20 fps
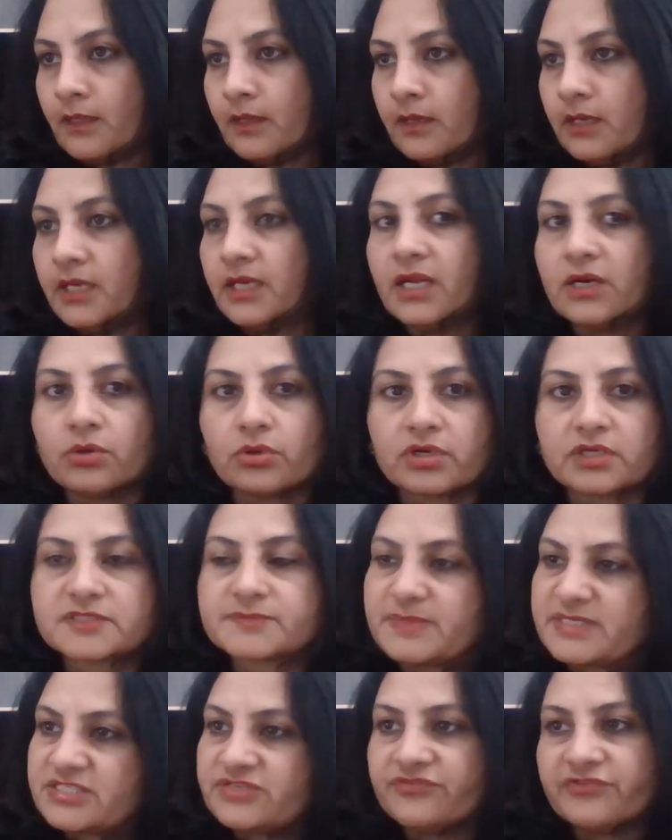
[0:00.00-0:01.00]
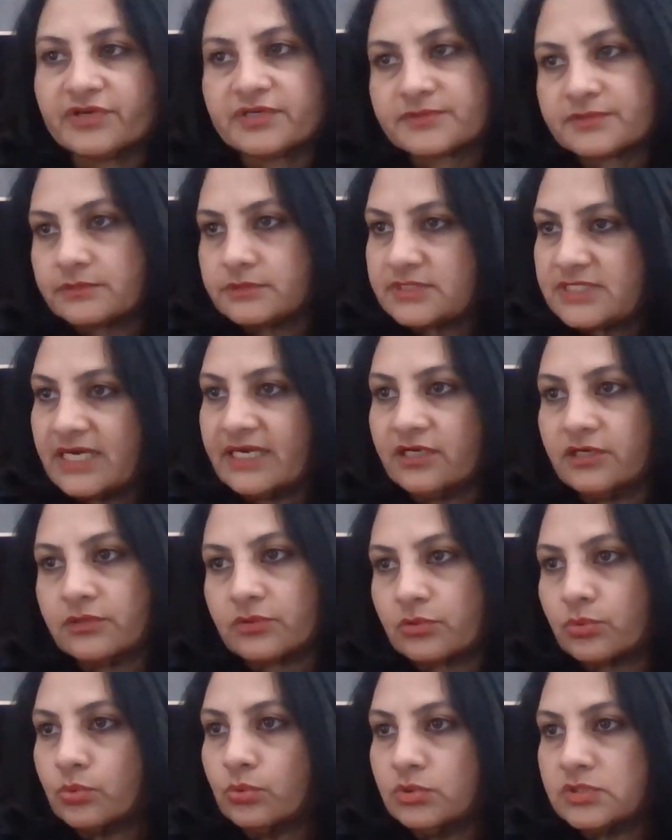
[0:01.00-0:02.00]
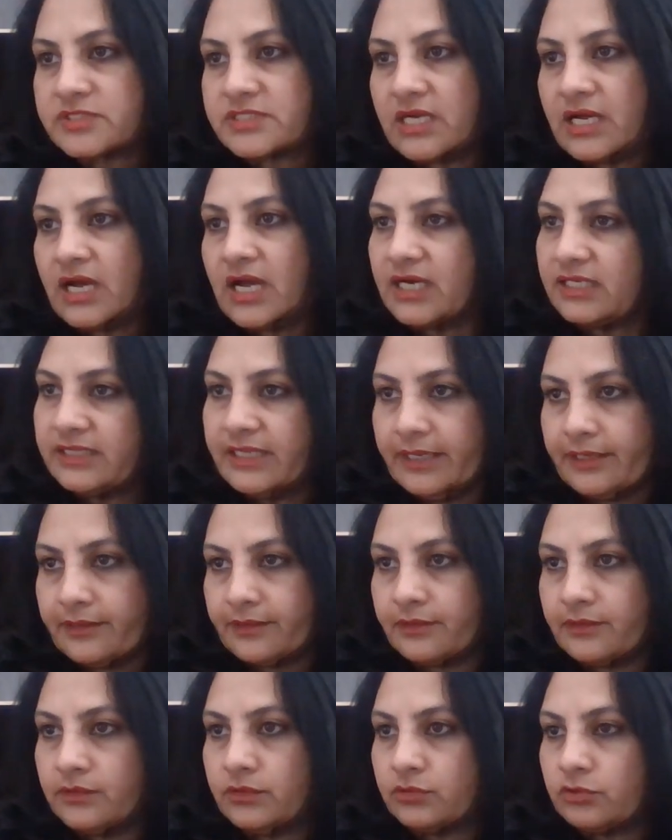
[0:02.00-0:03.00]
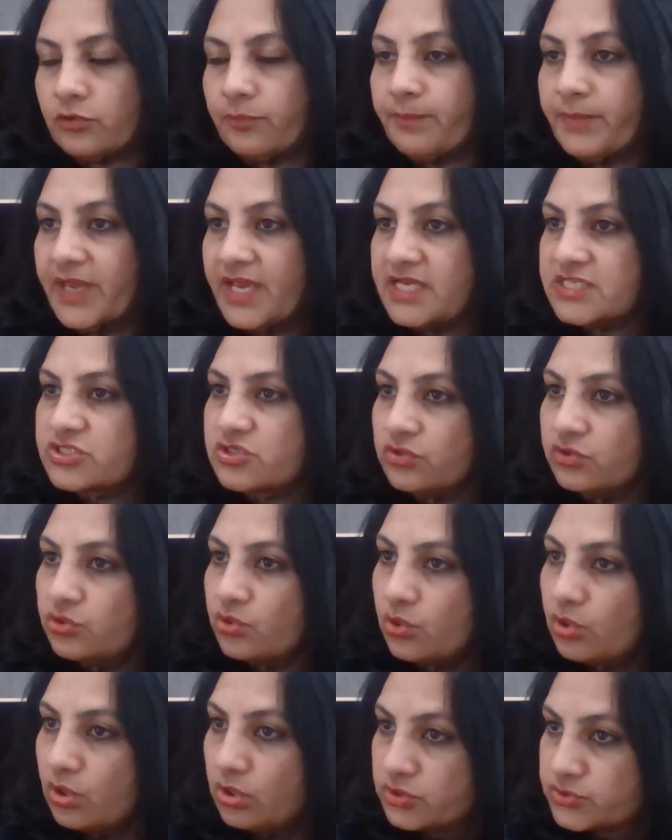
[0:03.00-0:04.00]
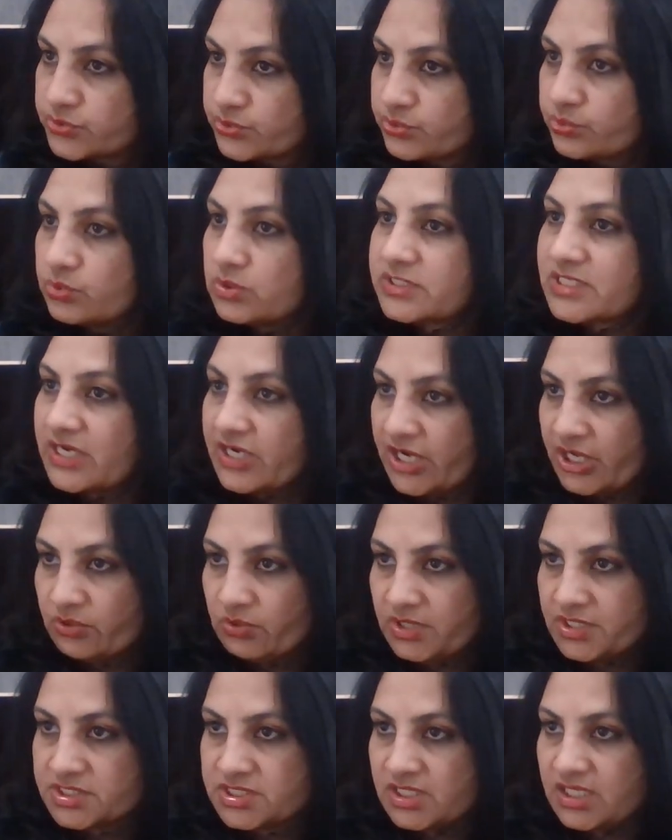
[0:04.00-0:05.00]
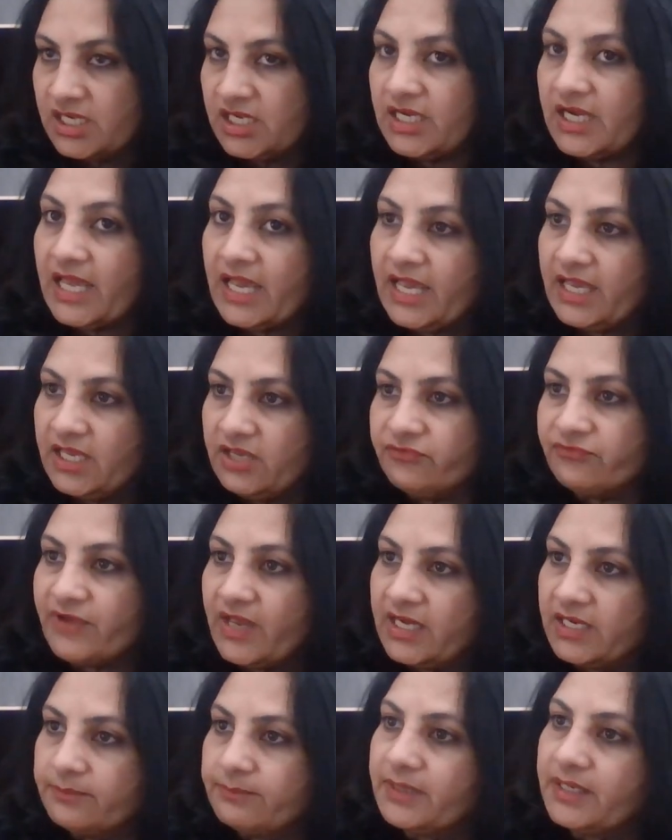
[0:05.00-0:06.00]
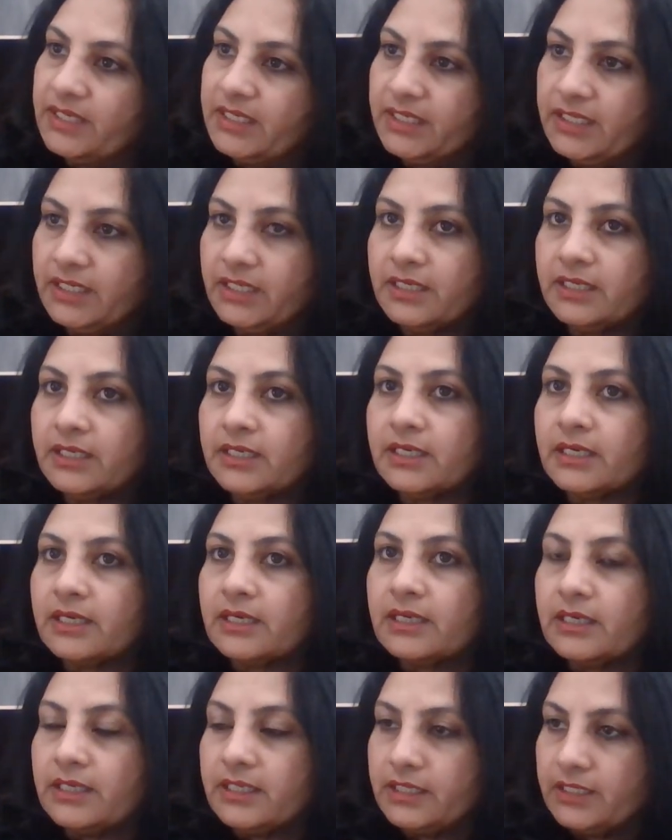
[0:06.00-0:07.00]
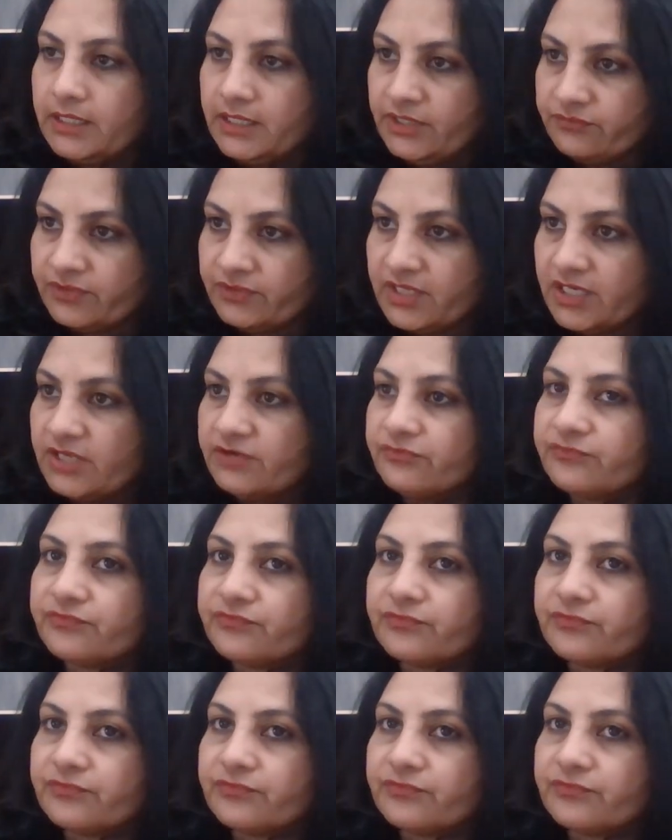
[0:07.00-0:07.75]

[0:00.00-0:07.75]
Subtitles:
In an specific set rules are there. So based on those rules and regulation, if anybody, even if